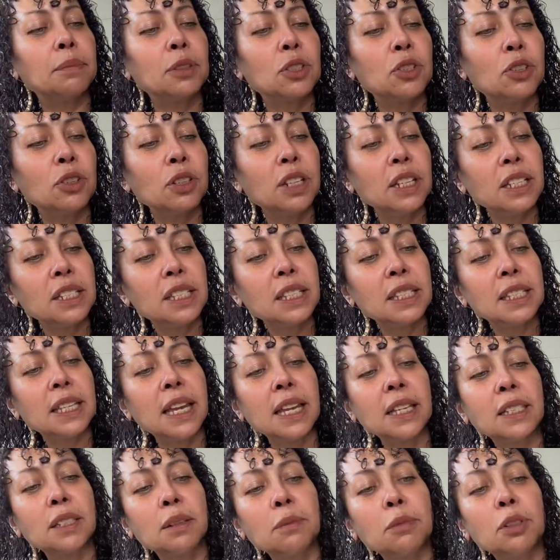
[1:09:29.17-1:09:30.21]
But you need to
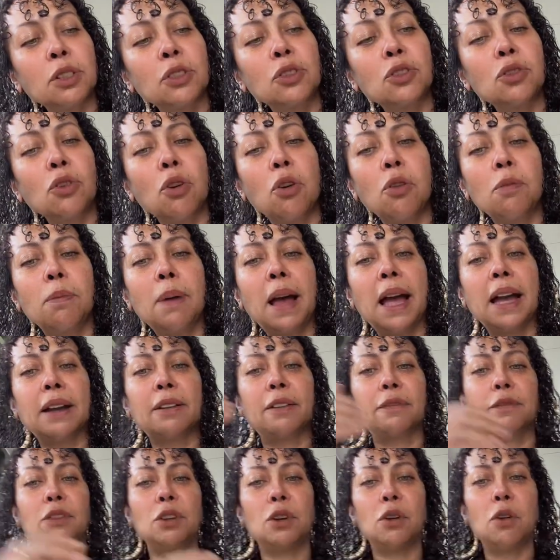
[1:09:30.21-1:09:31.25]
take some control
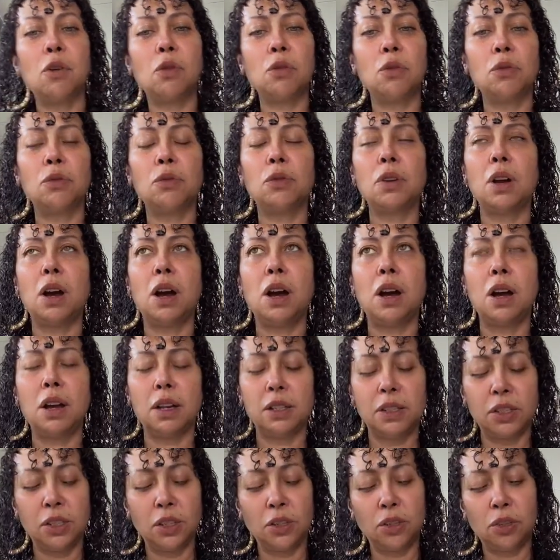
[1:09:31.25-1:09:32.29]
back of your
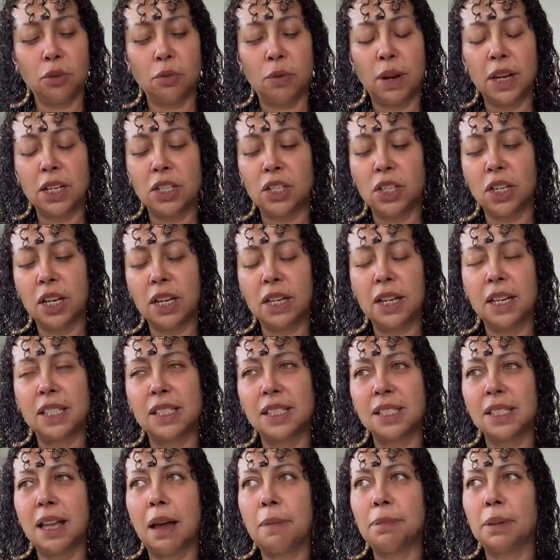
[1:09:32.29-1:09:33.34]
own situation
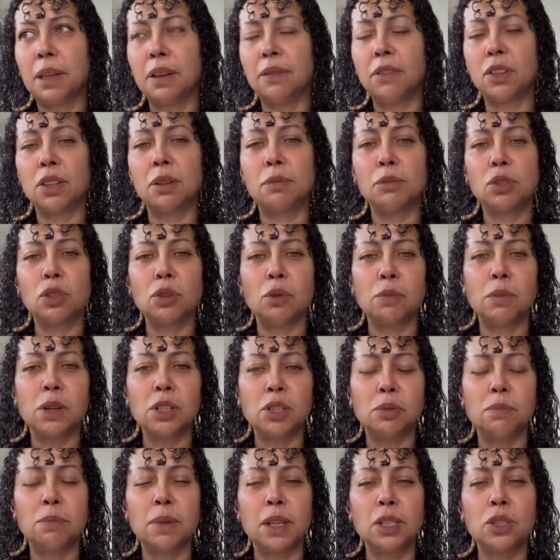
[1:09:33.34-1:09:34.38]
and stop giving them so
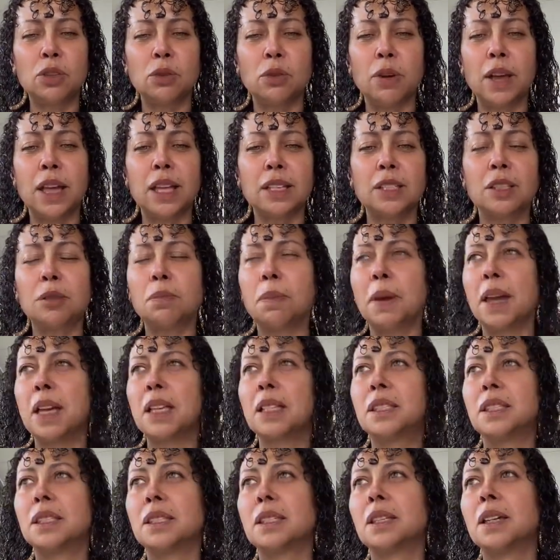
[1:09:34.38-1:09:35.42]
much mental
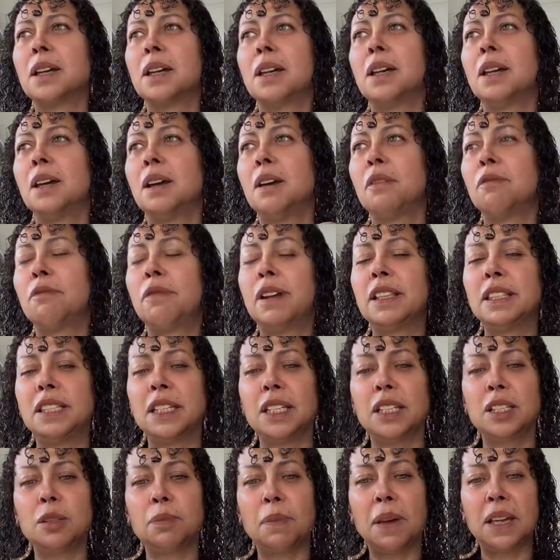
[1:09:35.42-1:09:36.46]
headspace,
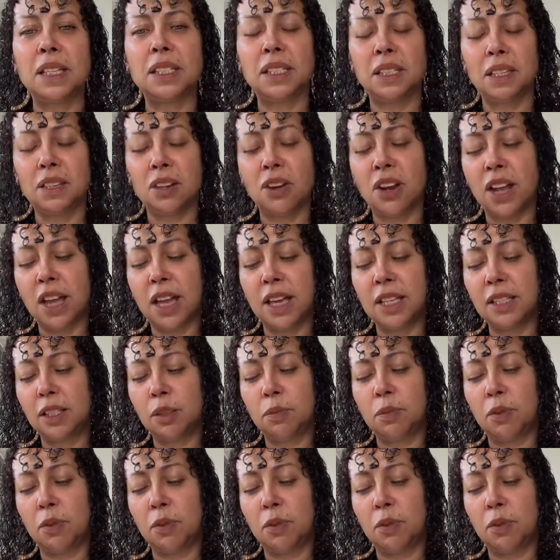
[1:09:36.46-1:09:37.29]
renting space in your head.